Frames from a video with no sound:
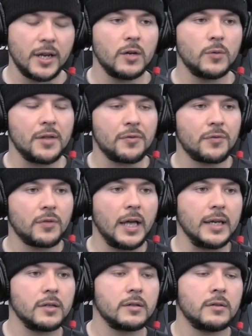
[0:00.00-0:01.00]
so, with
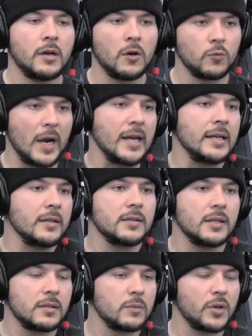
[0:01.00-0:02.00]
like a rating
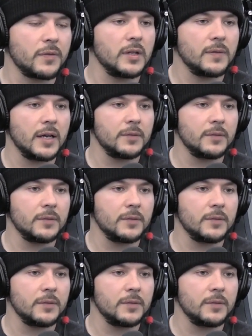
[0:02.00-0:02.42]
system. yeah,